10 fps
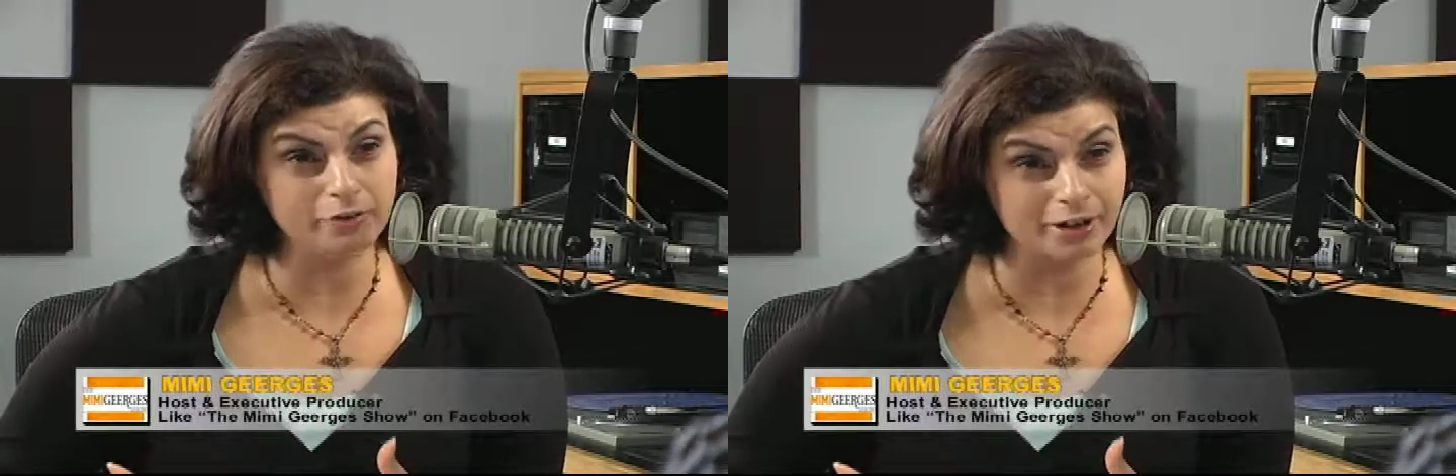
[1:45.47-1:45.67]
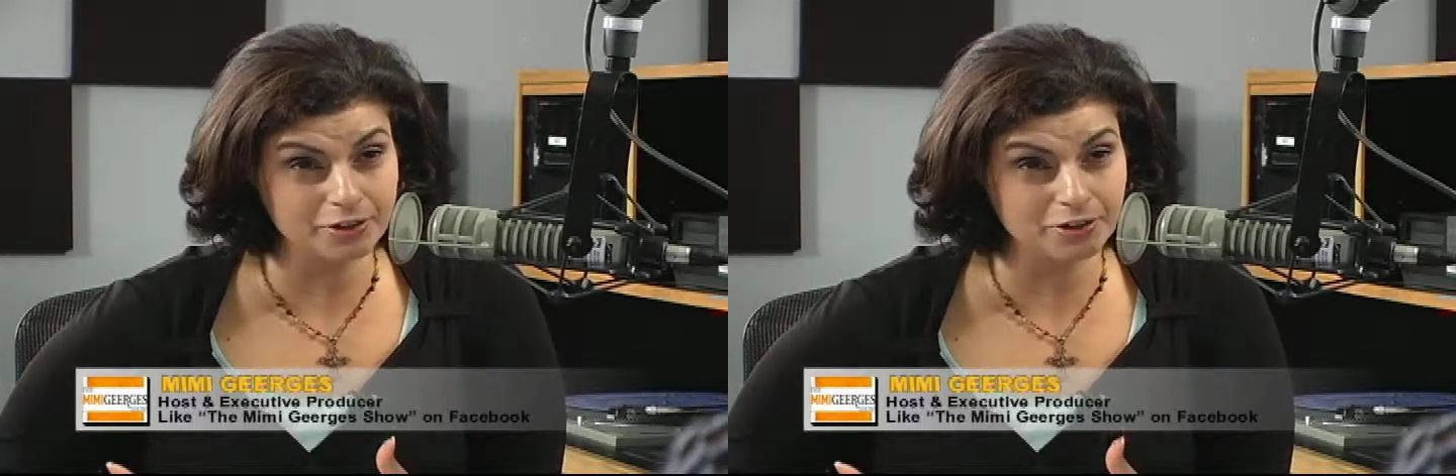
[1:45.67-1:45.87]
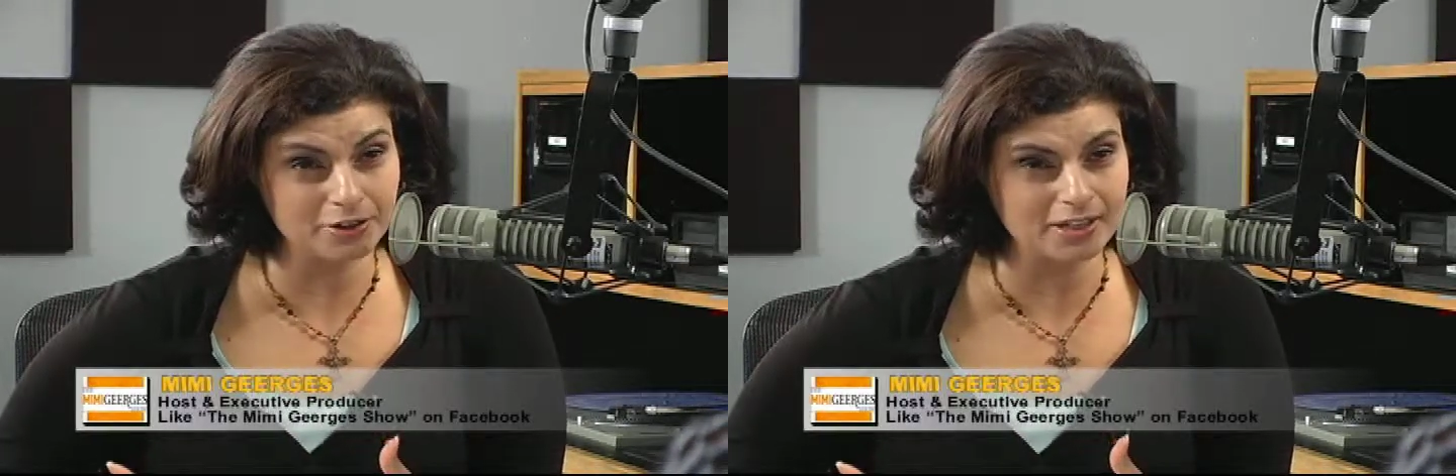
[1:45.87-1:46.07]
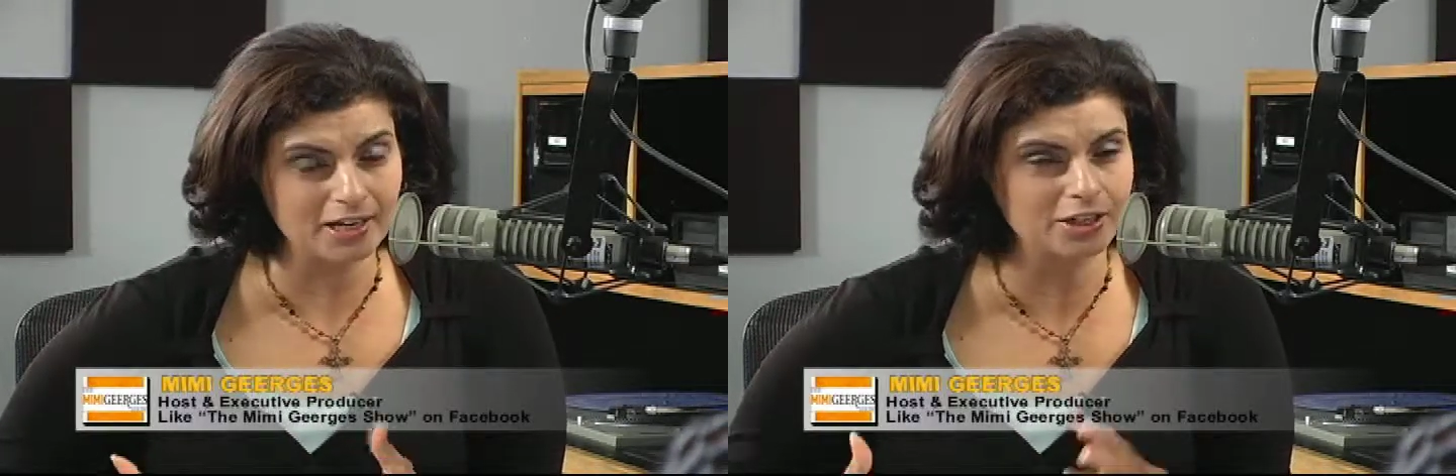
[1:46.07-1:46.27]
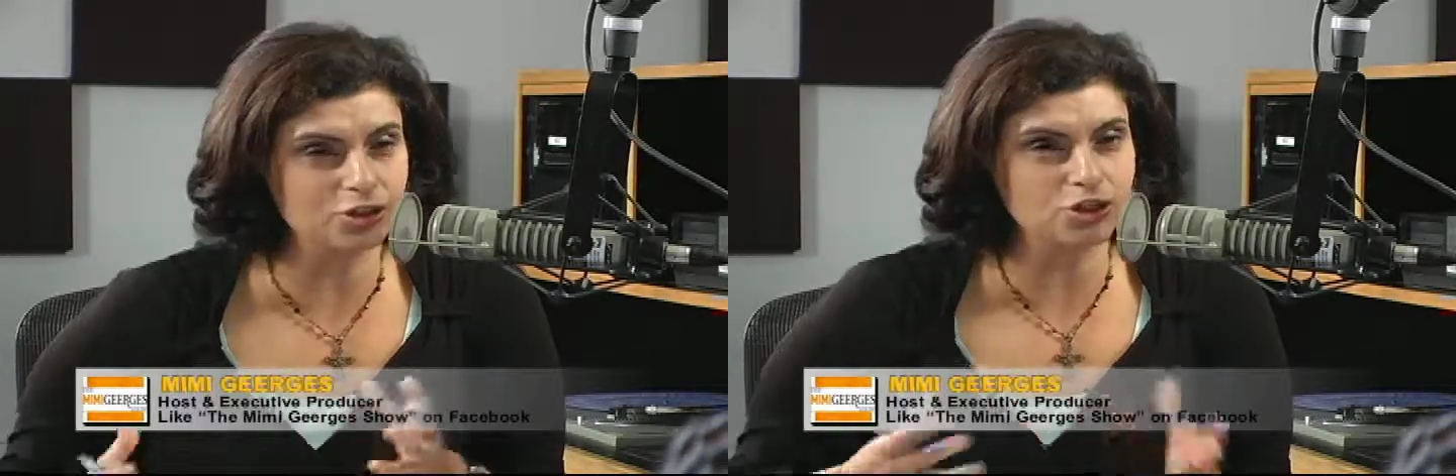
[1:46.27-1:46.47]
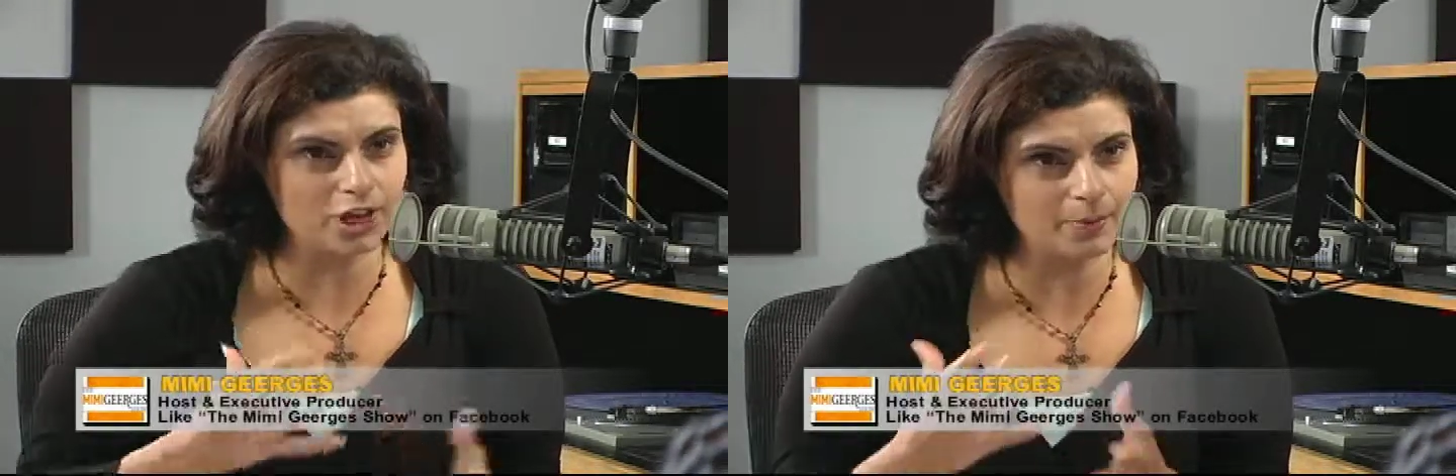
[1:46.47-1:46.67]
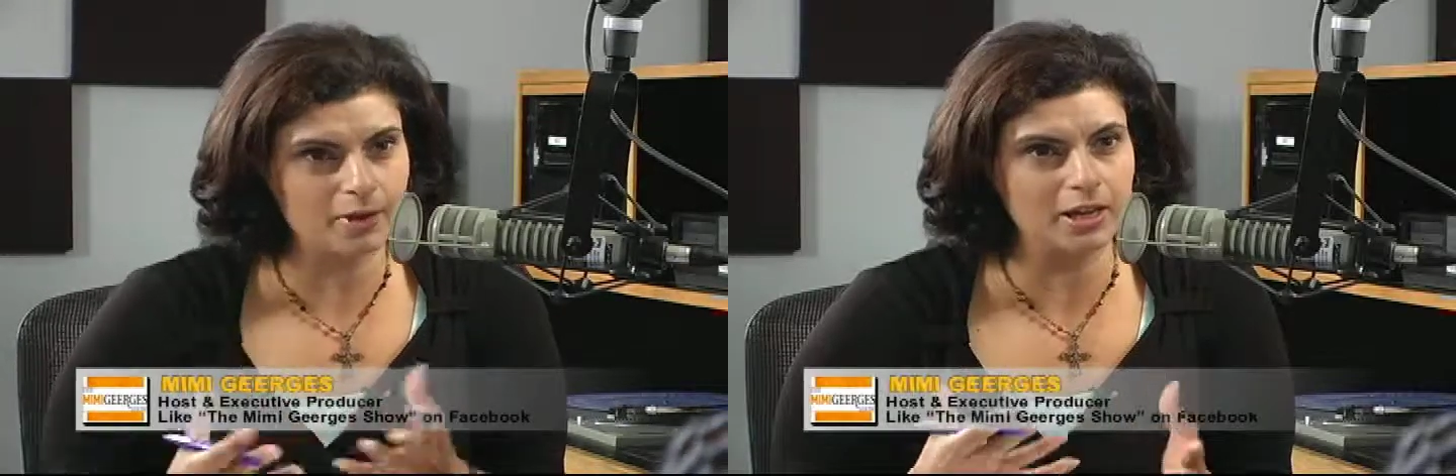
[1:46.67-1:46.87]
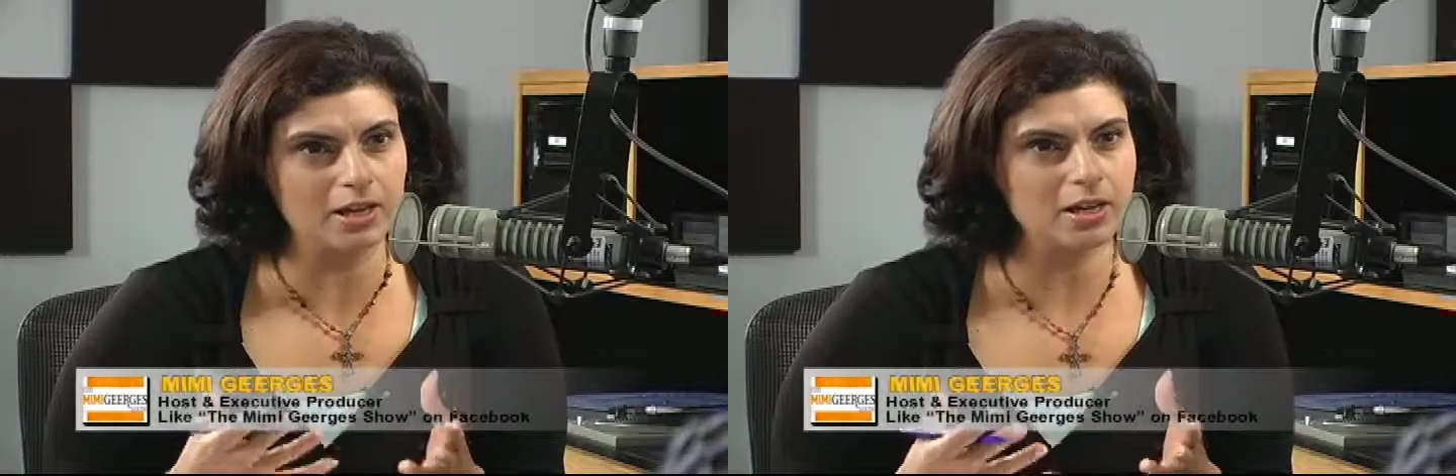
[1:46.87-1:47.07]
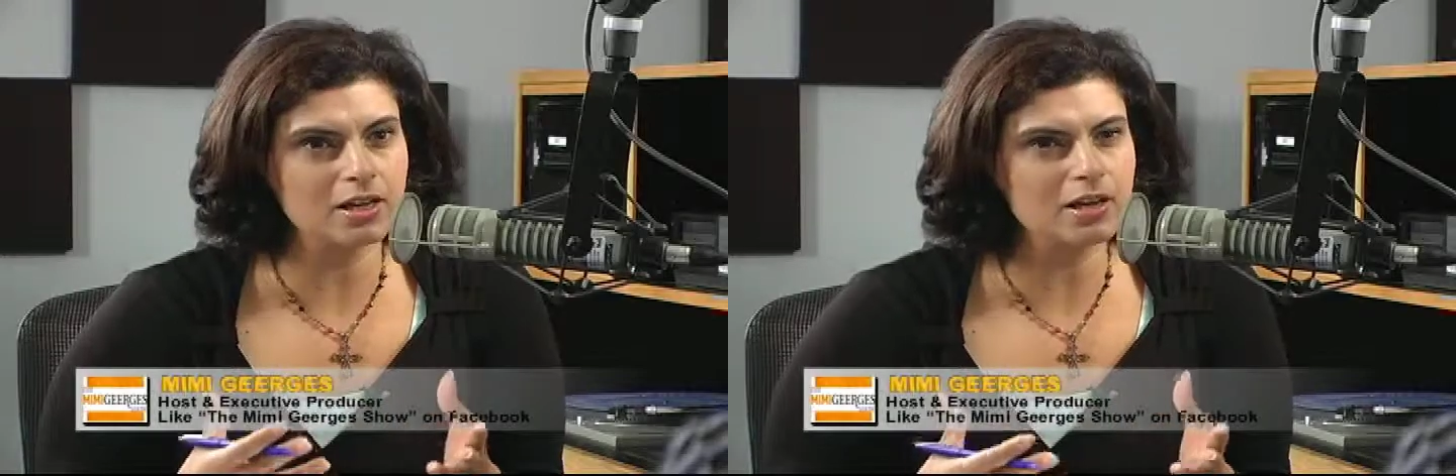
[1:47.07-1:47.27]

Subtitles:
writers in shaping